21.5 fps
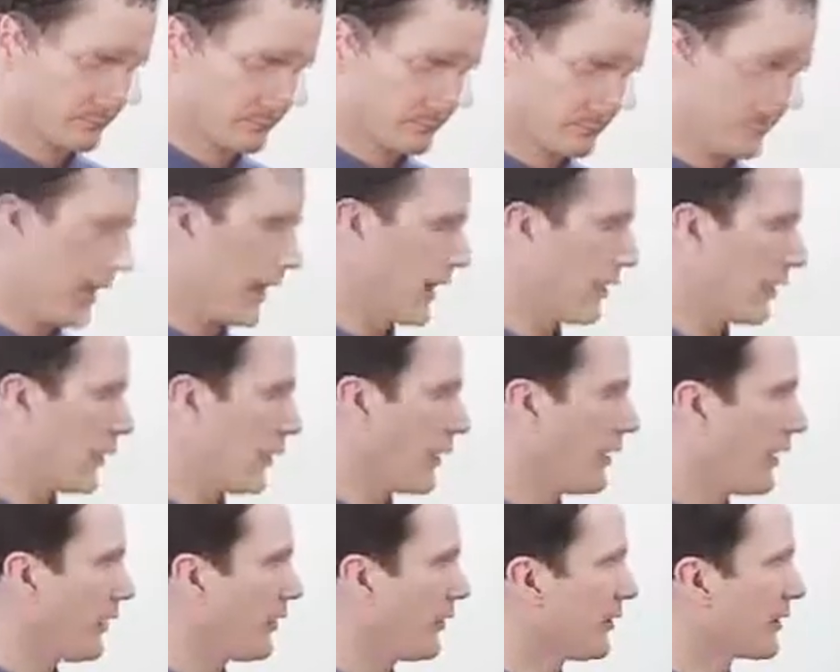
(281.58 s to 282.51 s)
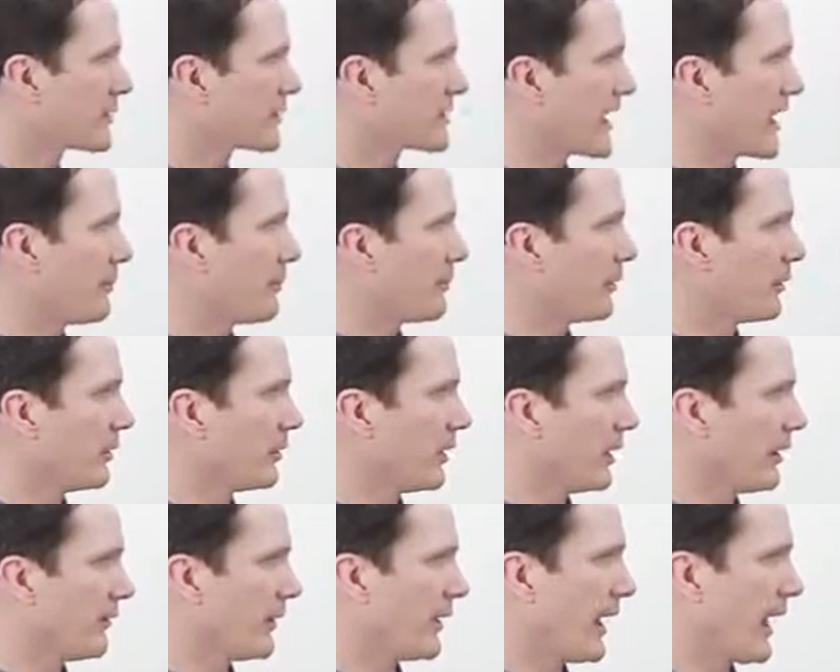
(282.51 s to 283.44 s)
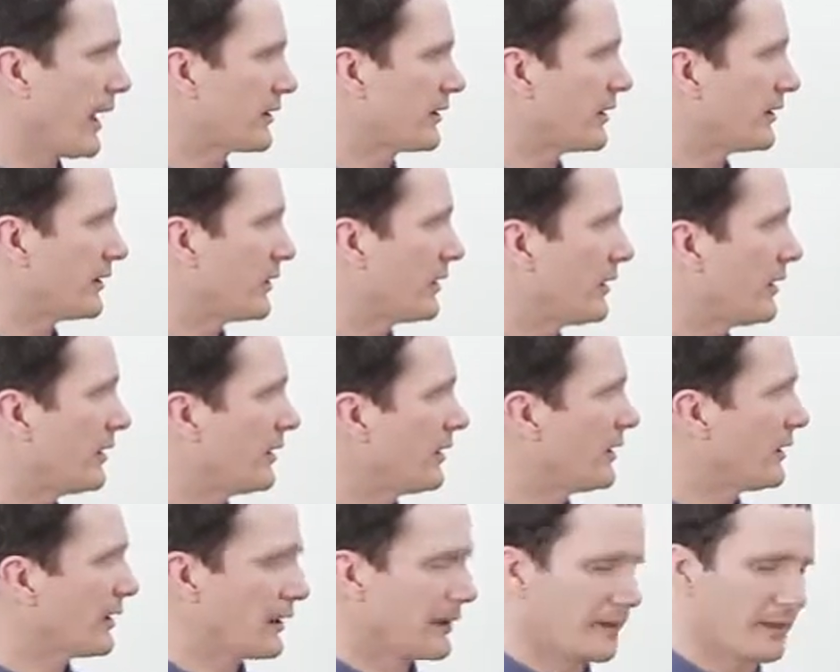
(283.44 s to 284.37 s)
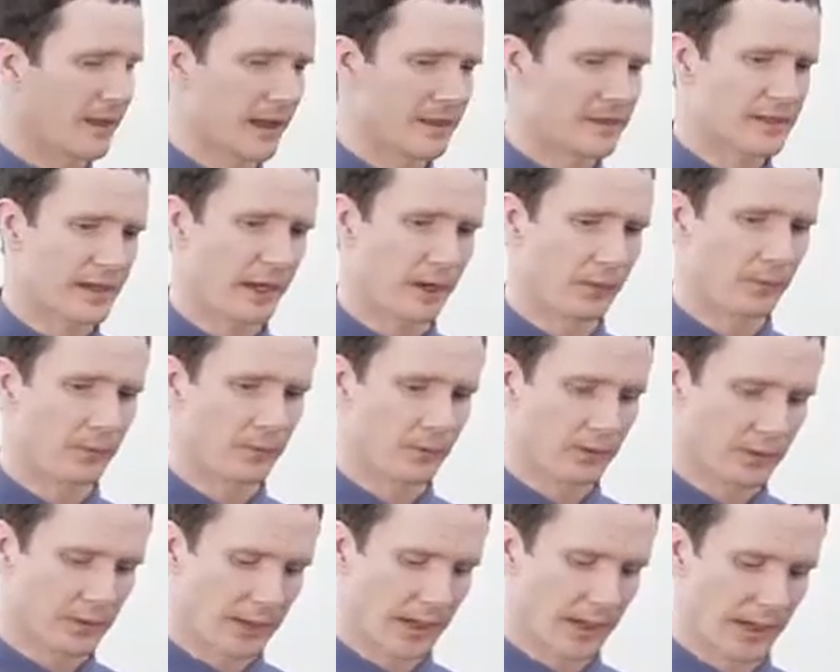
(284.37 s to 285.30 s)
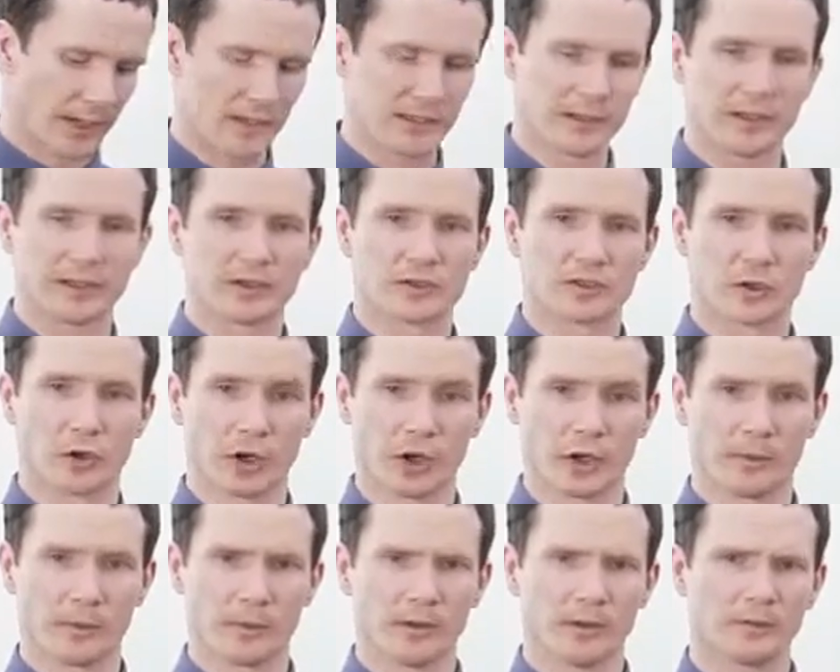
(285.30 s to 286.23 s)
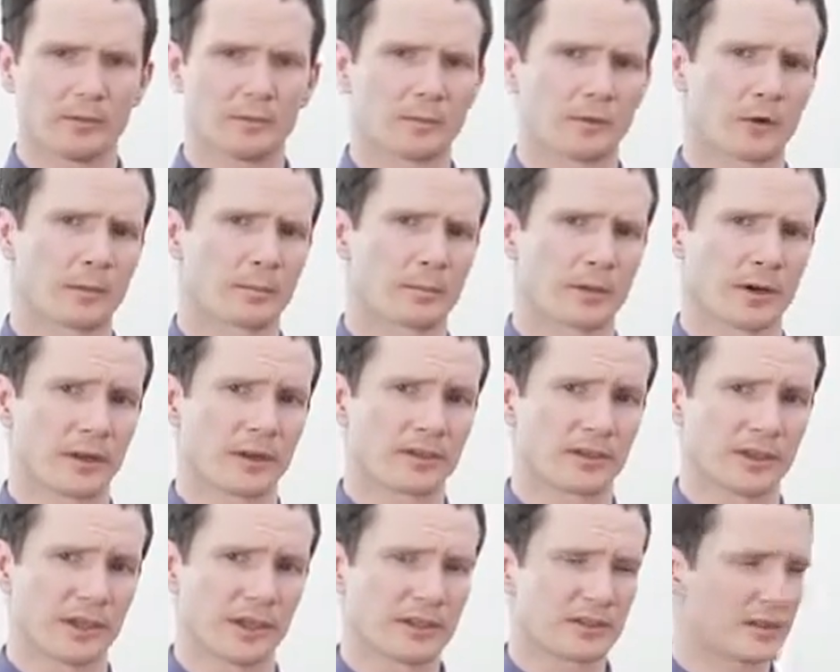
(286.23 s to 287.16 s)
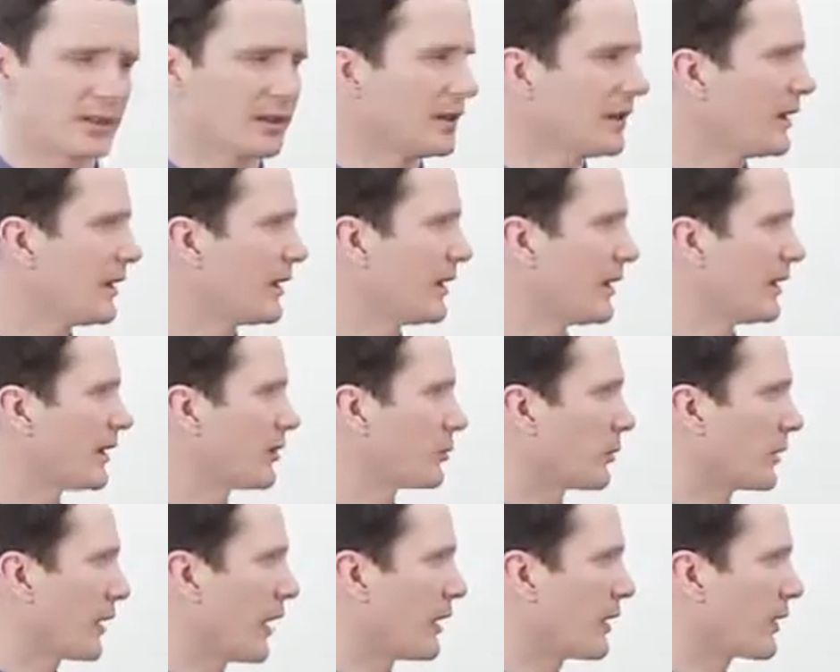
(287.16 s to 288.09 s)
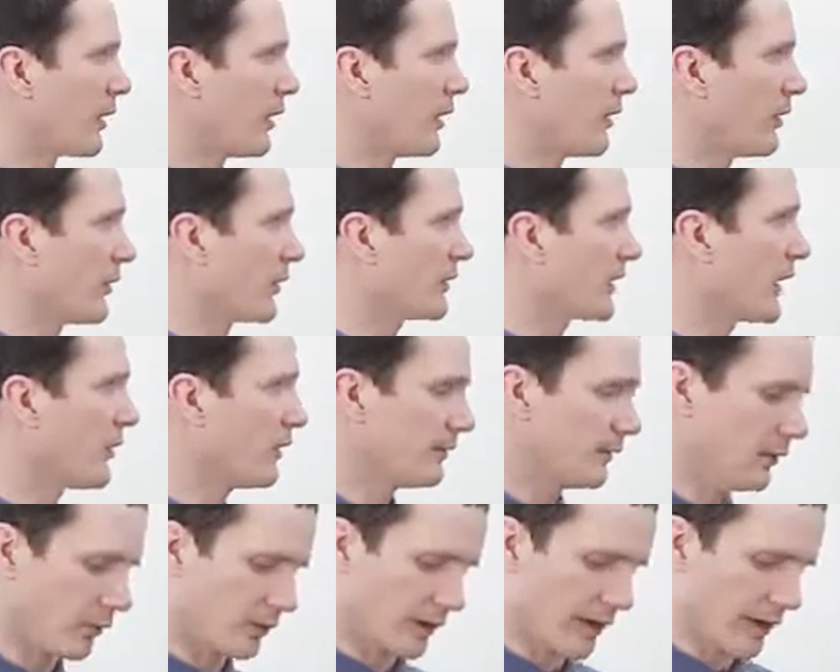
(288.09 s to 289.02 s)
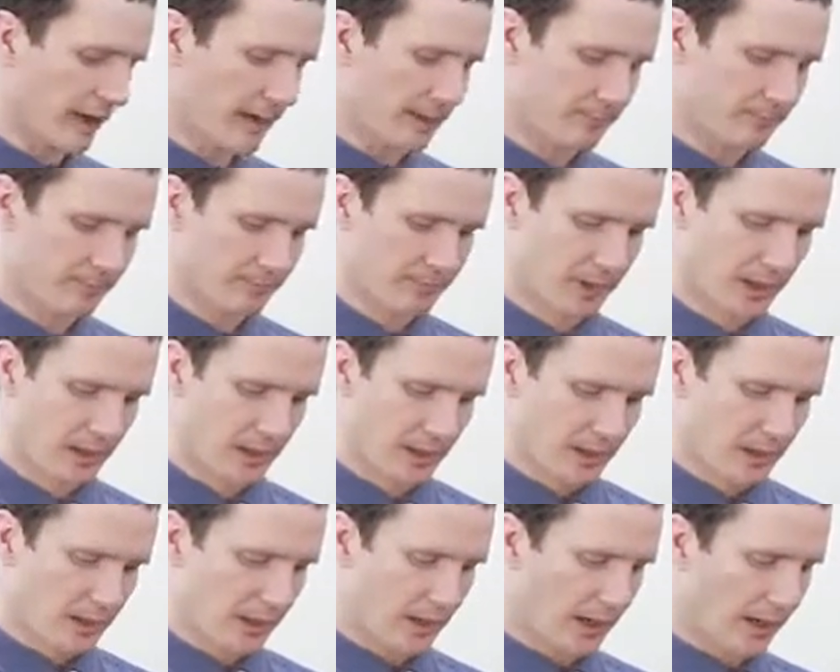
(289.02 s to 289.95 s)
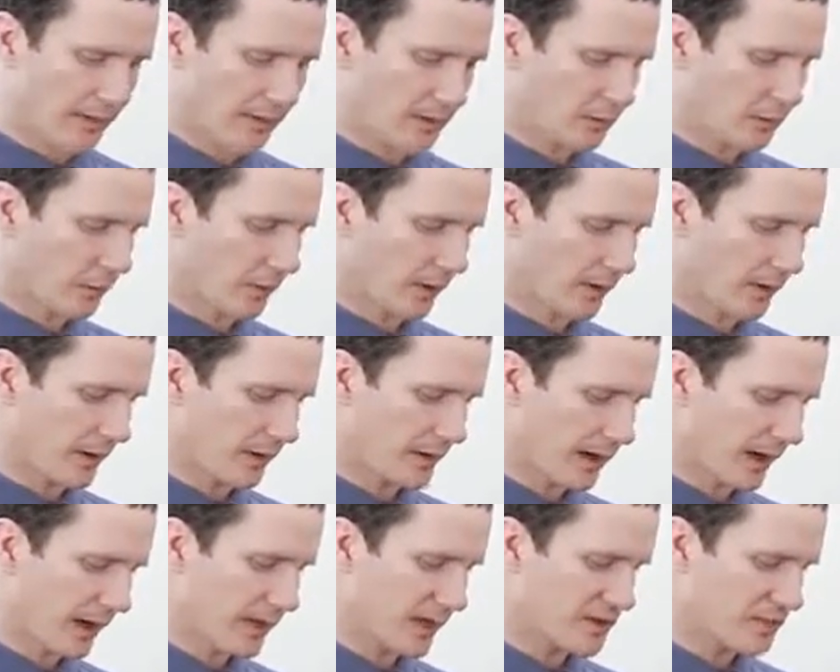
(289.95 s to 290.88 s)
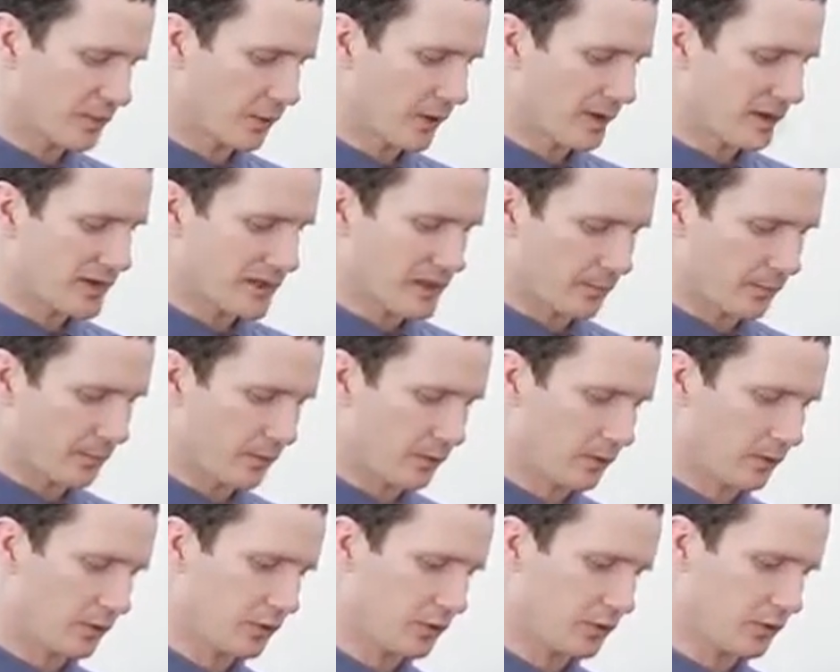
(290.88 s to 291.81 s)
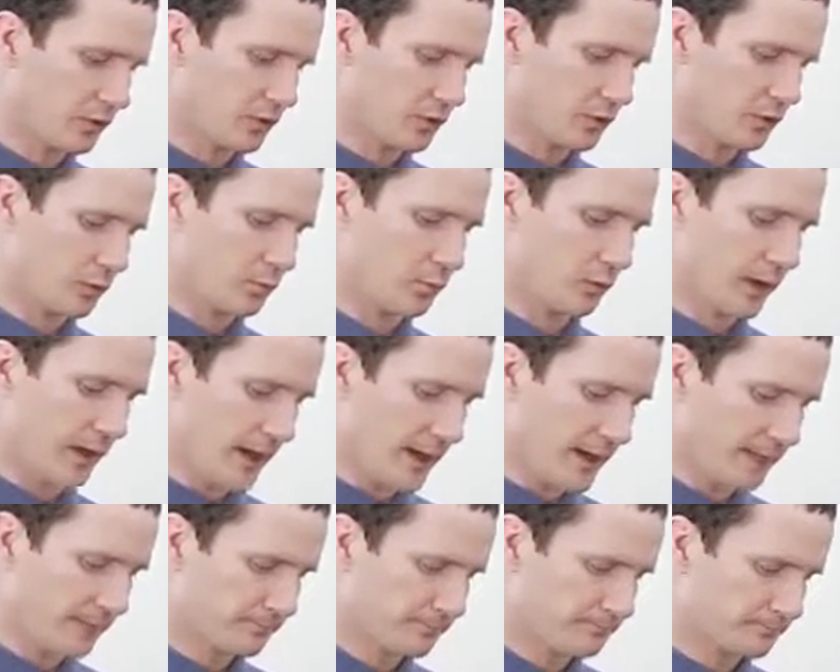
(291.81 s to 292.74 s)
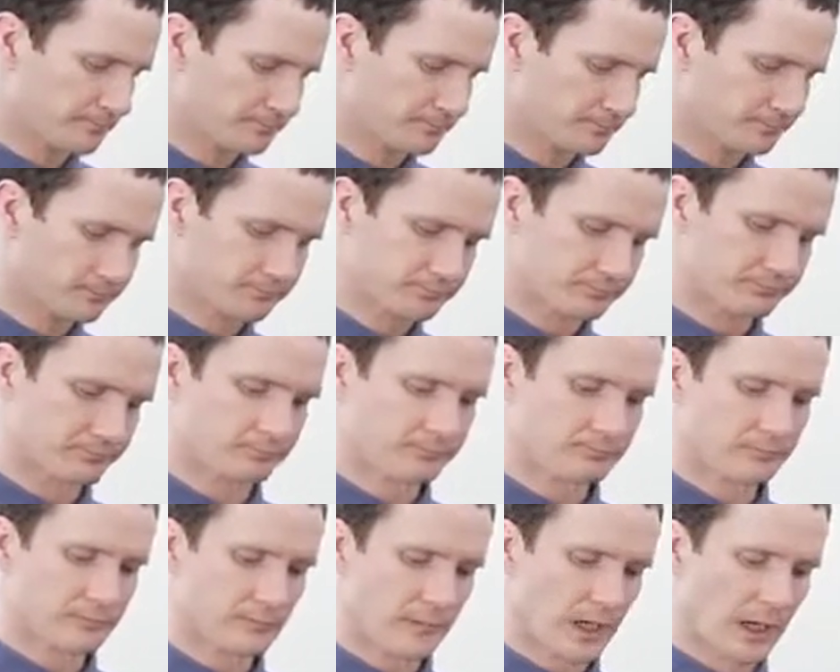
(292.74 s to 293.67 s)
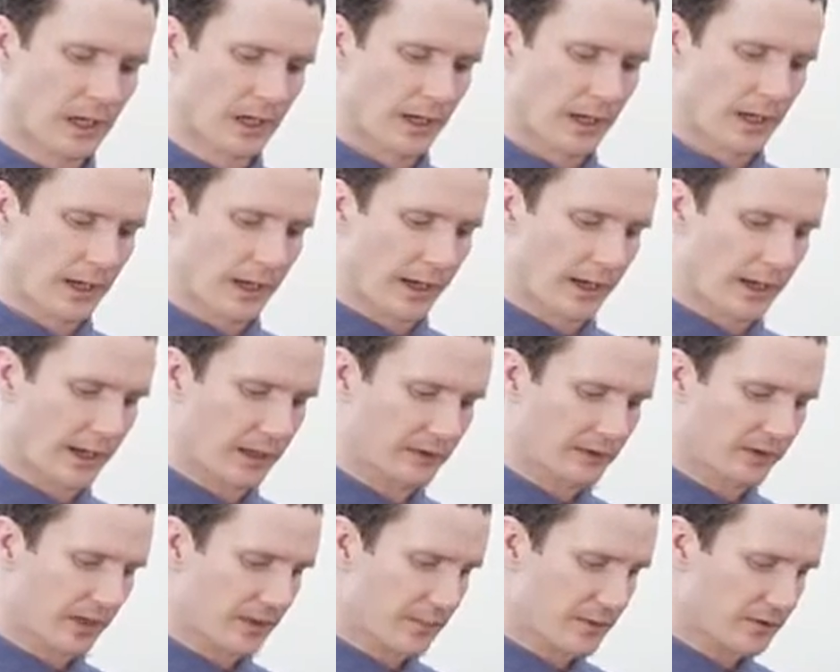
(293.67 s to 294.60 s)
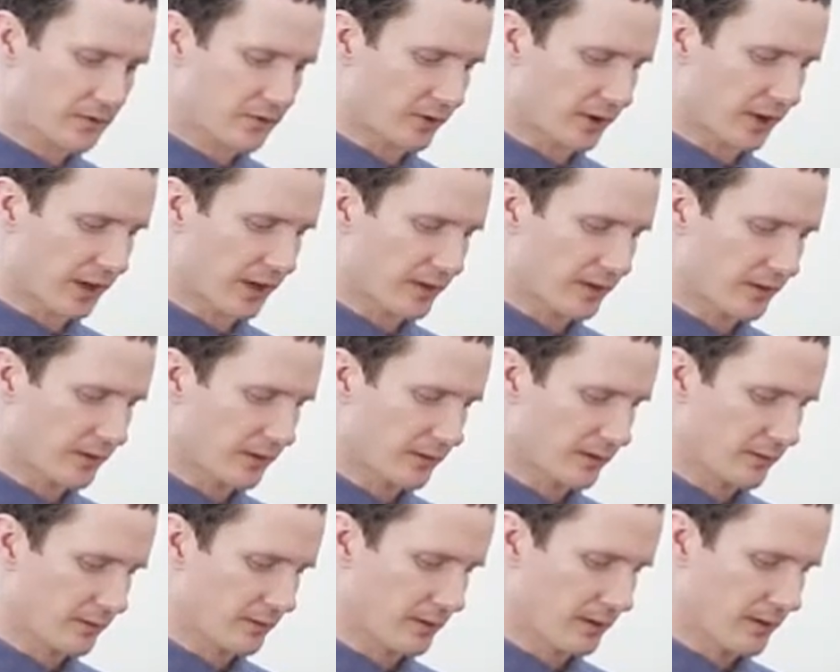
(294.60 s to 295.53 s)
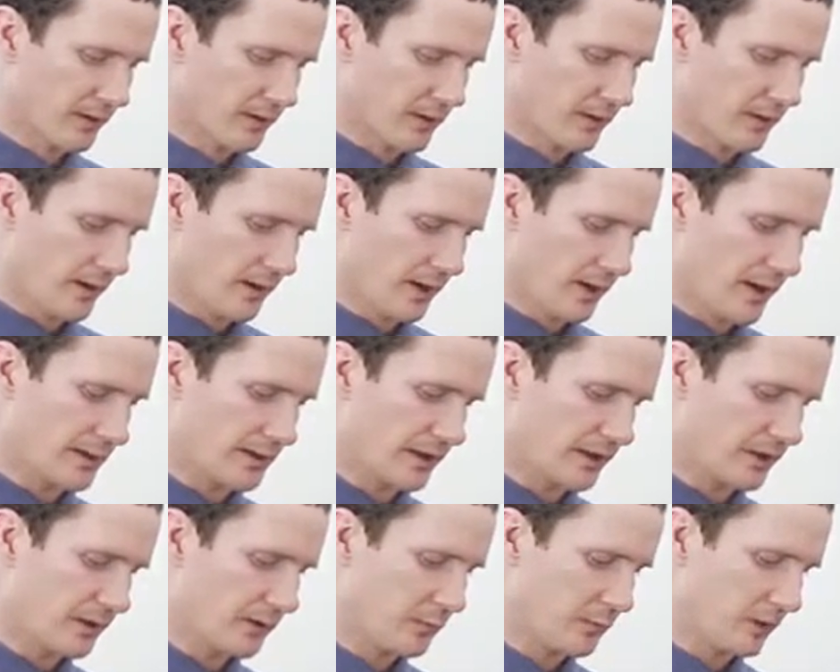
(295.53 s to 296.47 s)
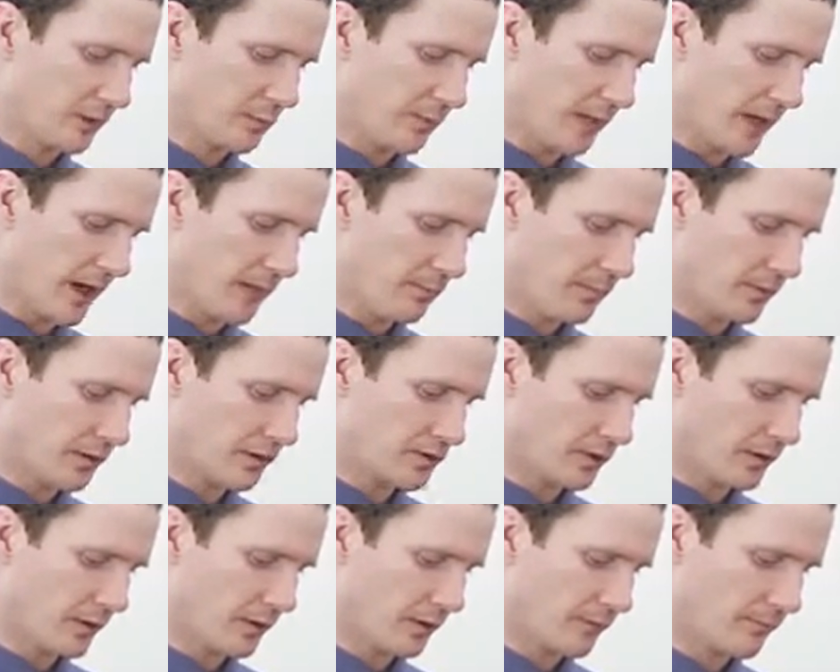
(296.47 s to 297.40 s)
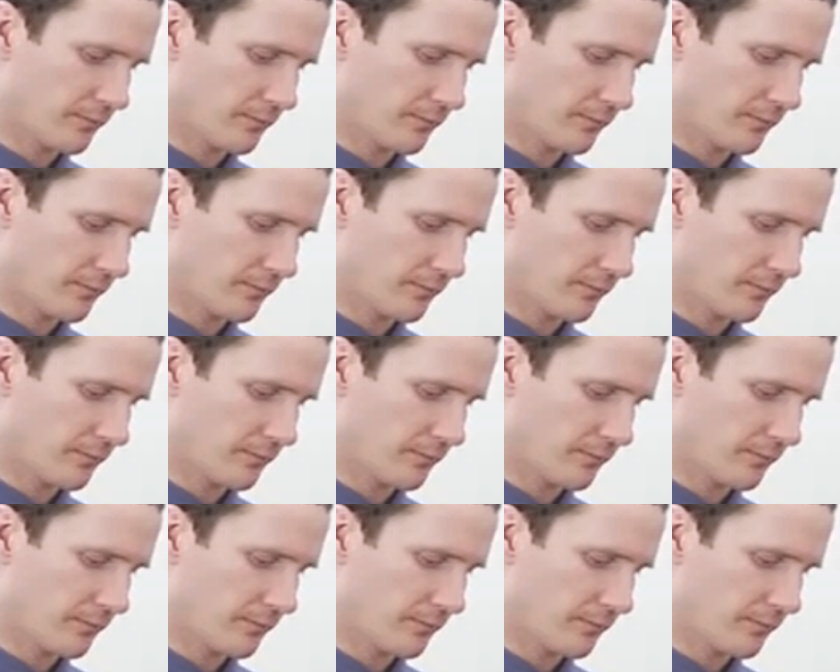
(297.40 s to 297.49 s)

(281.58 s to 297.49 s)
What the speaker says: Now, another example of an activity that's helpful and enjoyable for pronunciation is what I call the telephone game. And this one, again, is pretty simple to play. And I'll demonstrate it as I did with my picture.